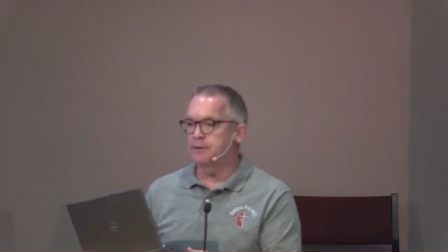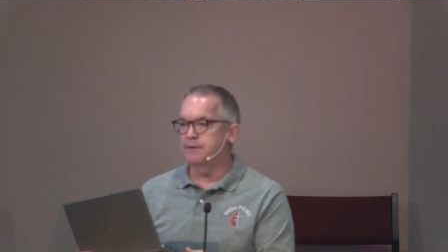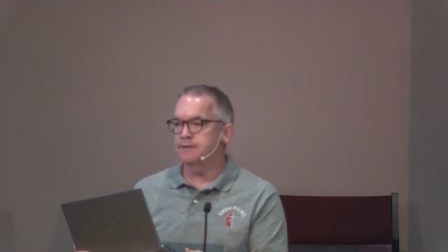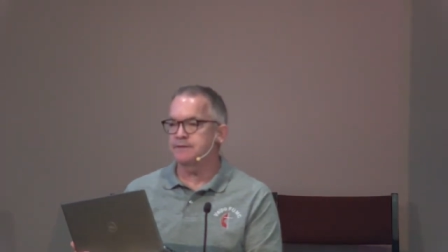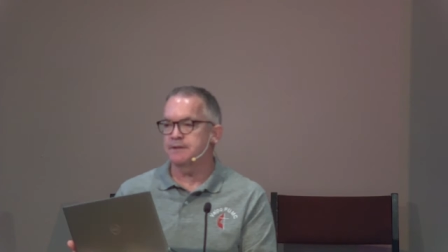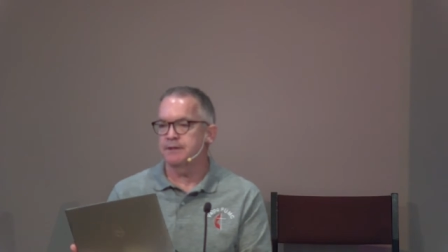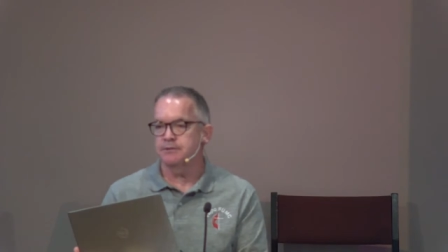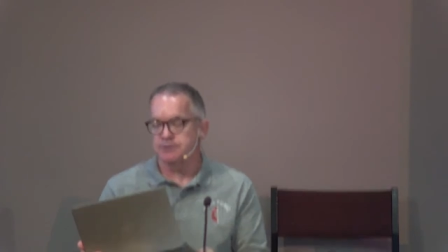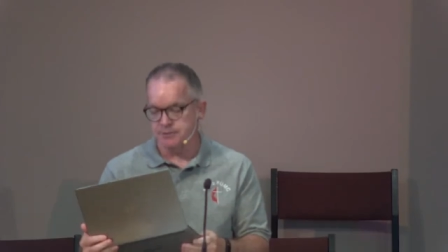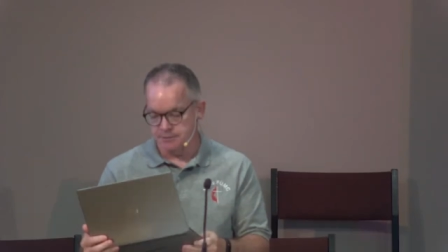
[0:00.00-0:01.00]
this thing
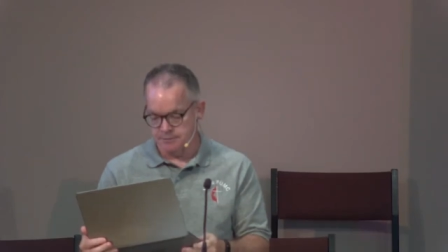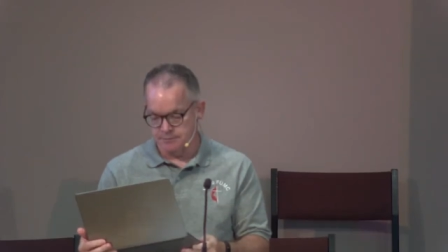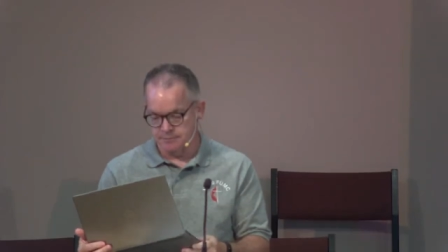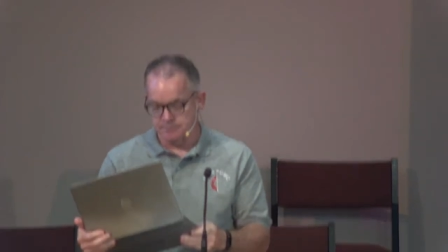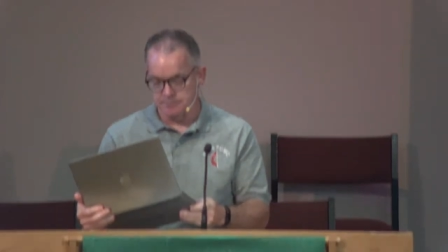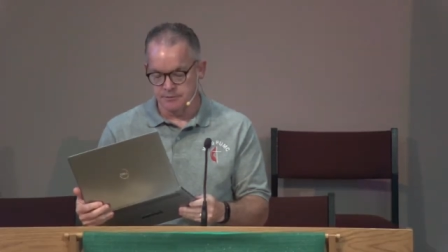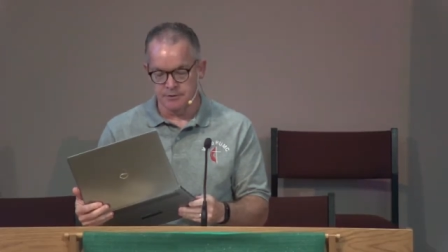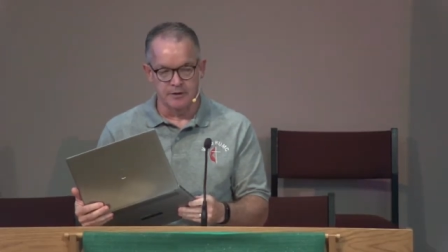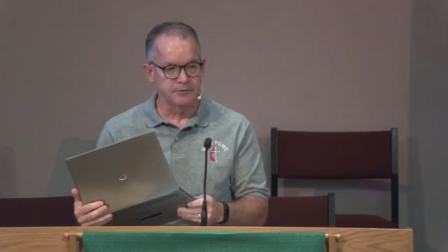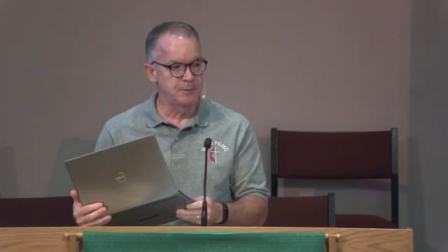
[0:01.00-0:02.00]
just
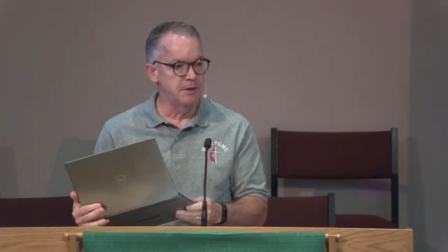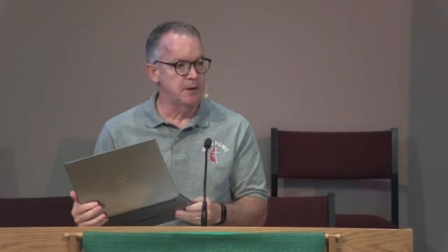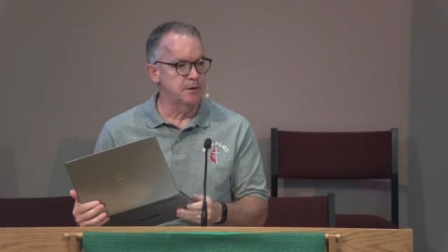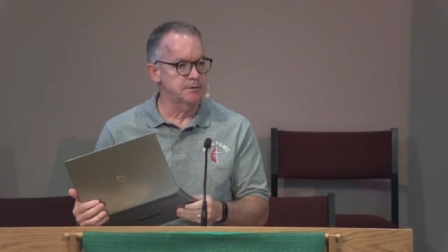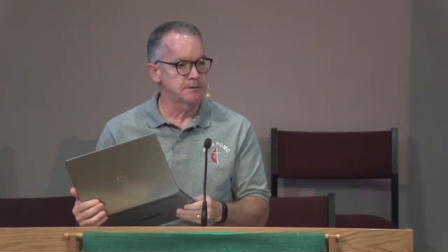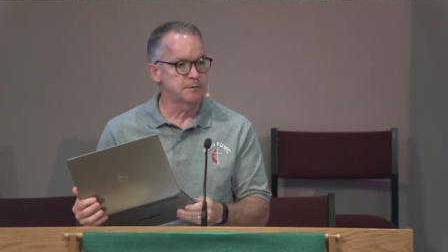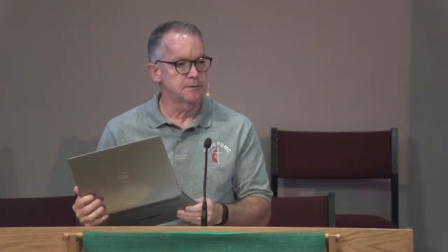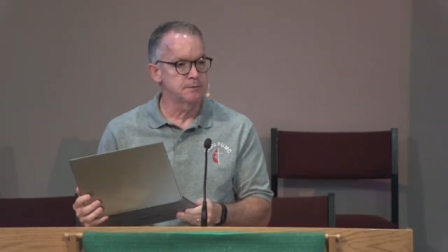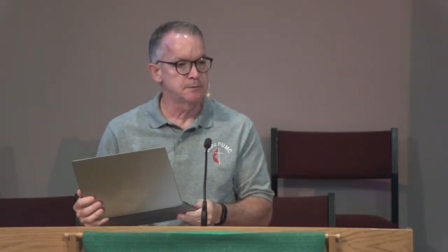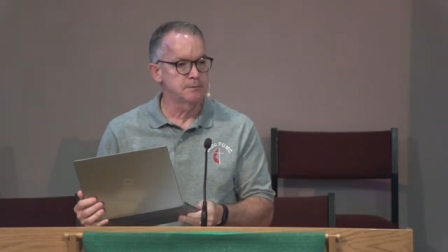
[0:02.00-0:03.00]
drives me nuts.
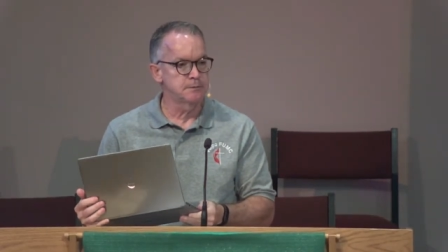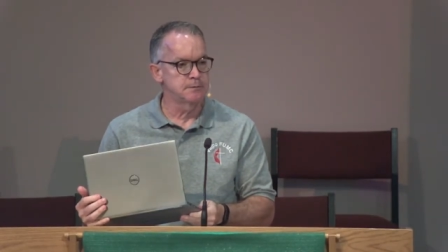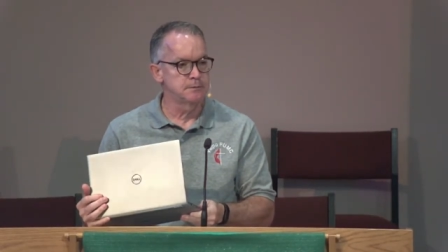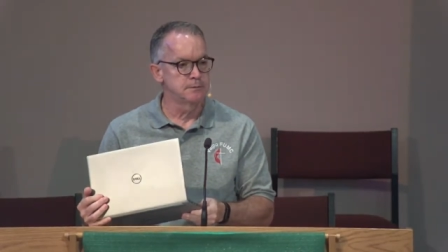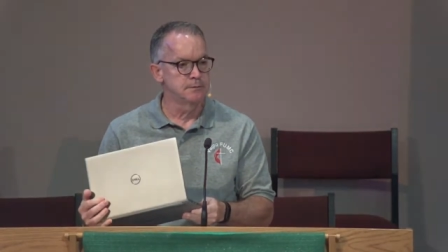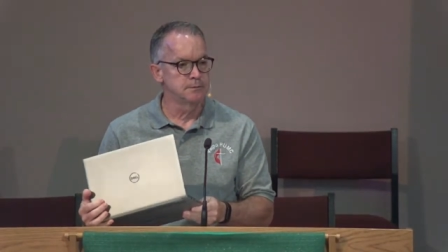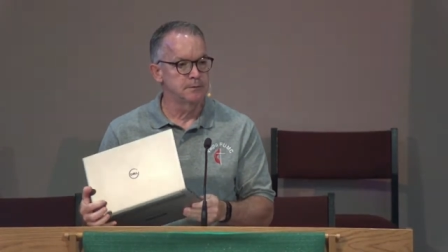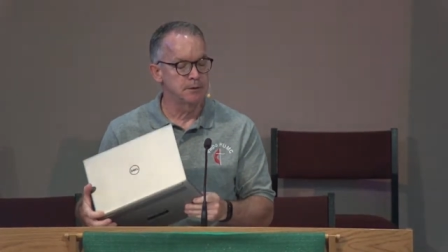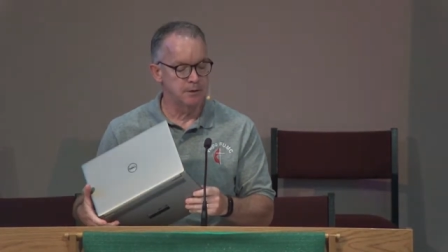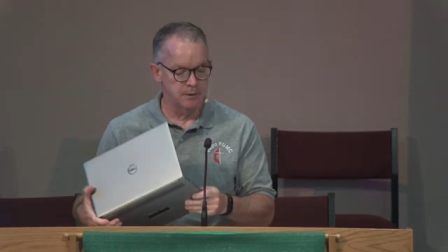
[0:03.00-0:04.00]

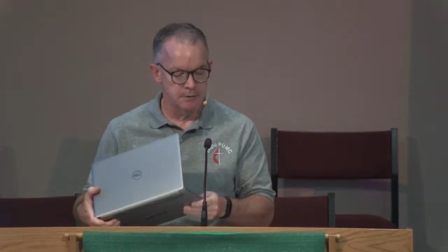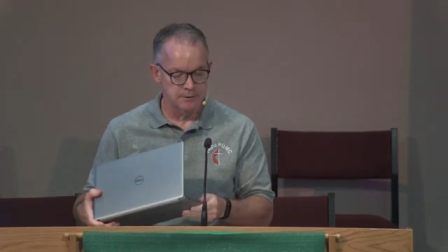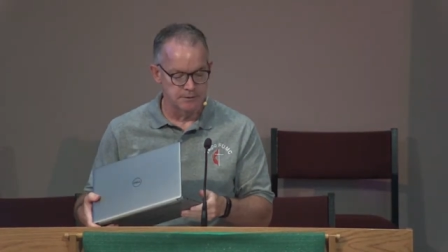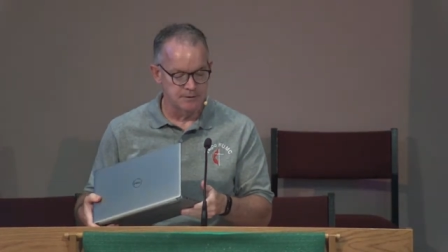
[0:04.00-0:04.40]
You know, just